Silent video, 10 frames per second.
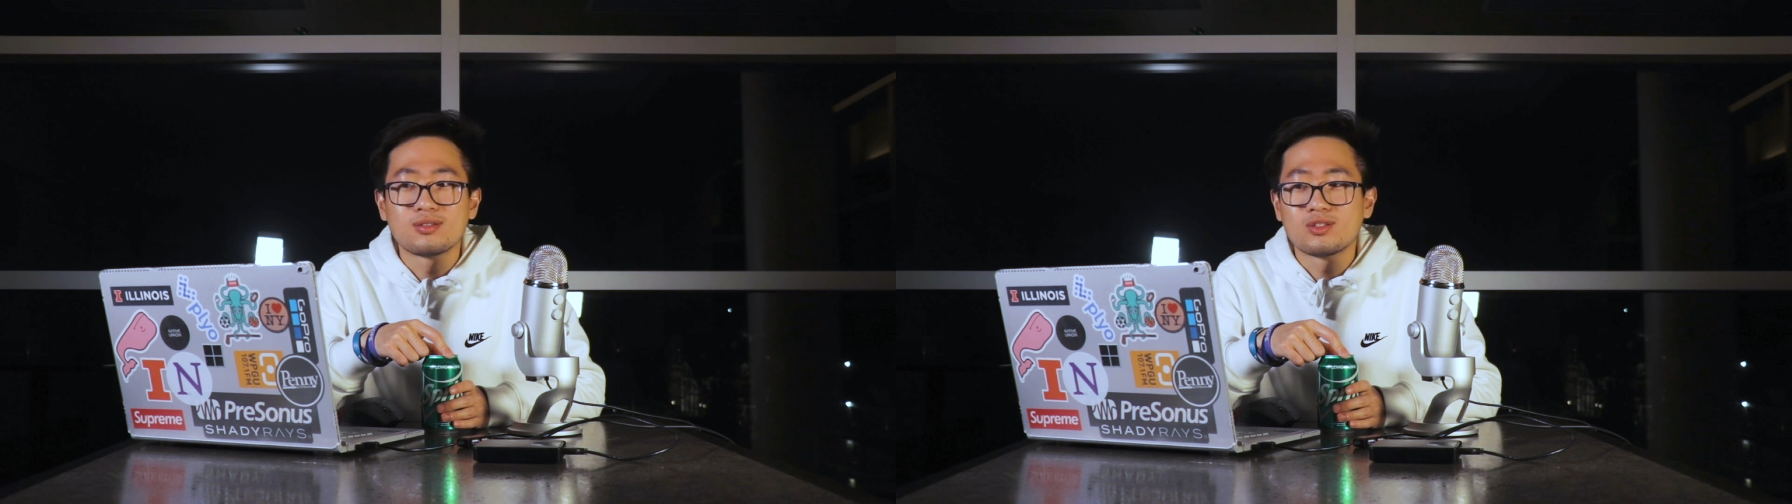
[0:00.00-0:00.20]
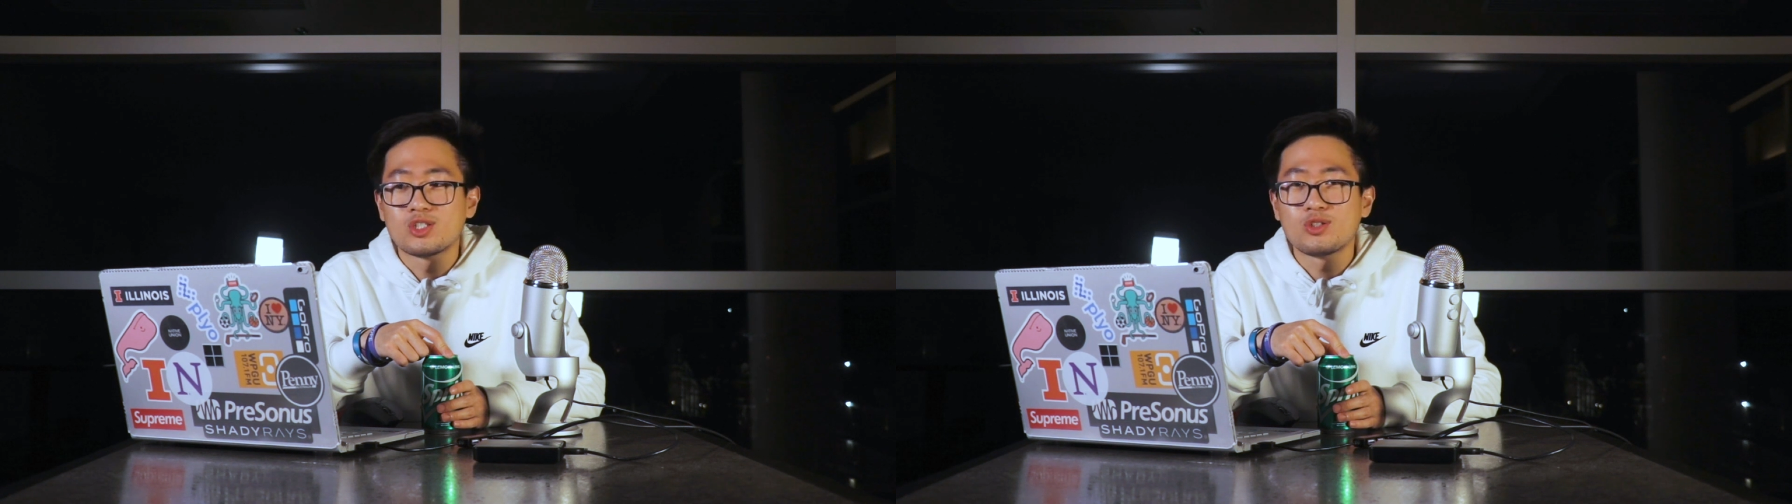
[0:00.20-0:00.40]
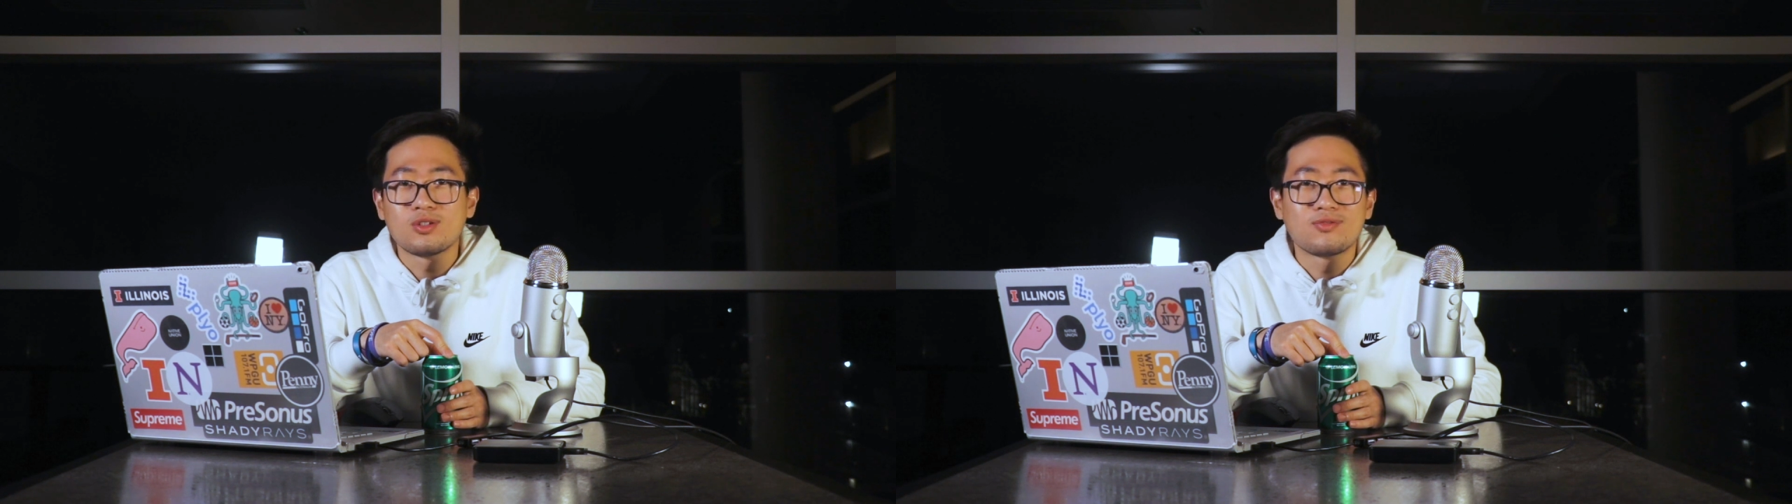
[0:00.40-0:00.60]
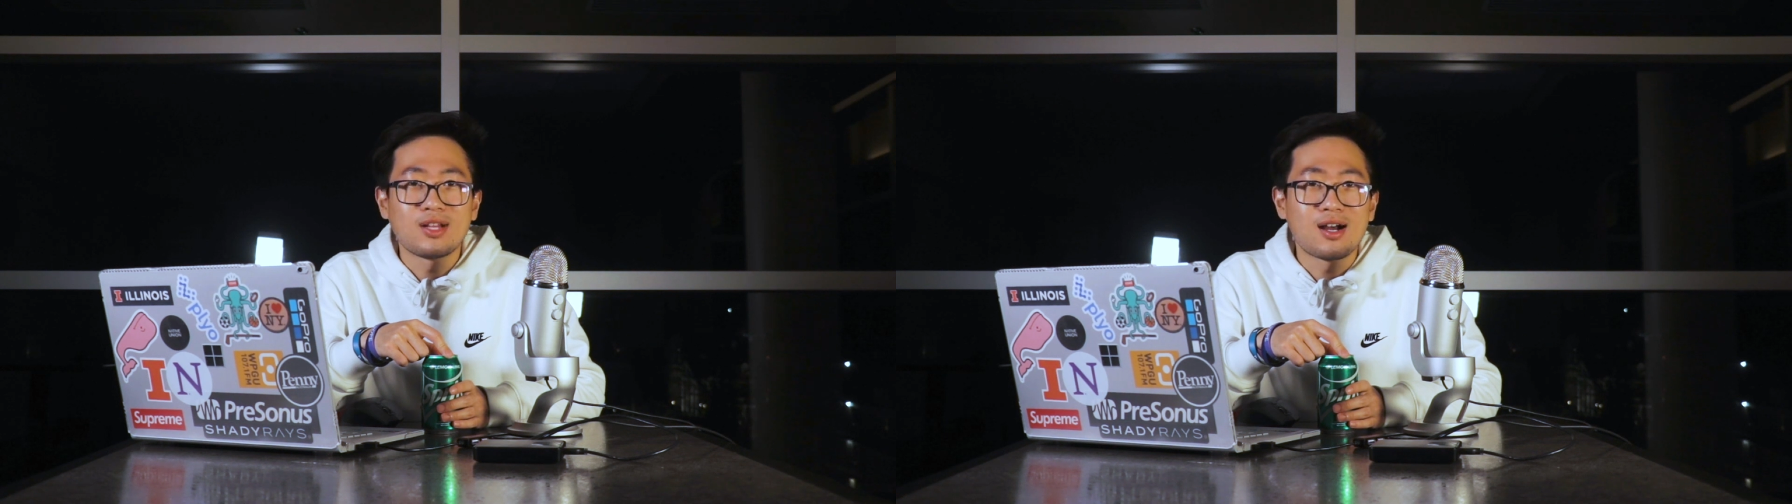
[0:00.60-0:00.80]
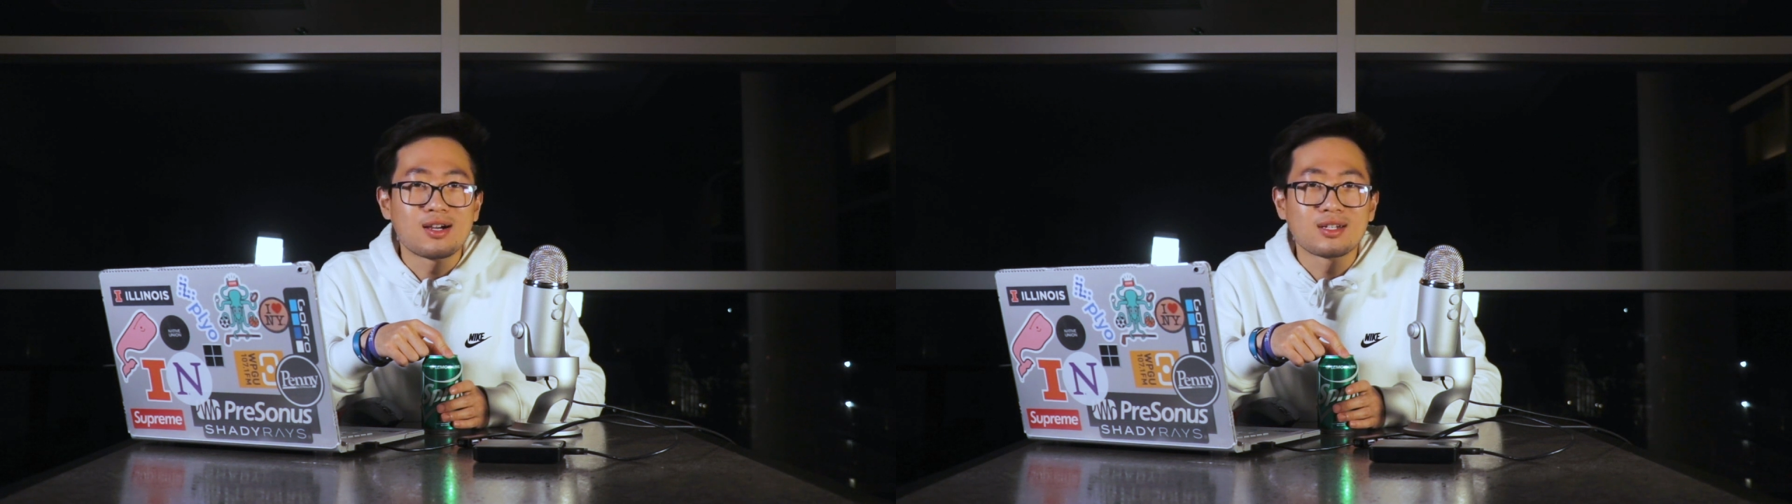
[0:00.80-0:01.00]
shoot a
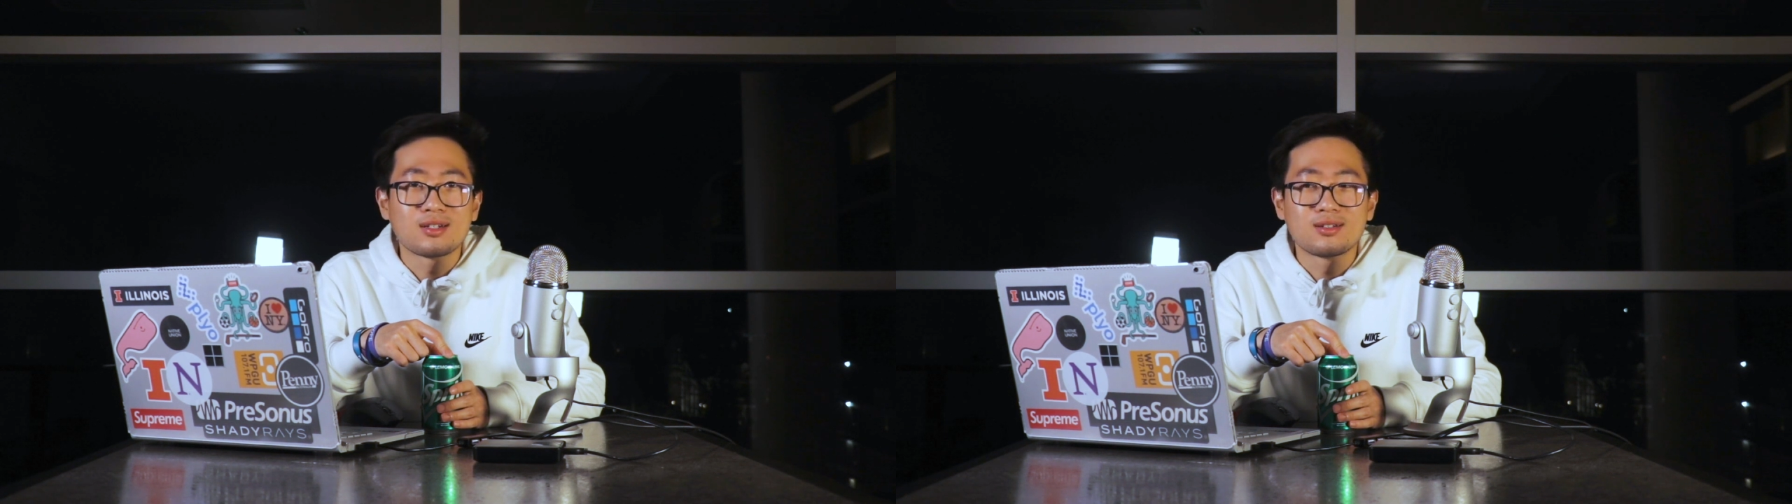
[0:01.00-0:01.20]
vlog,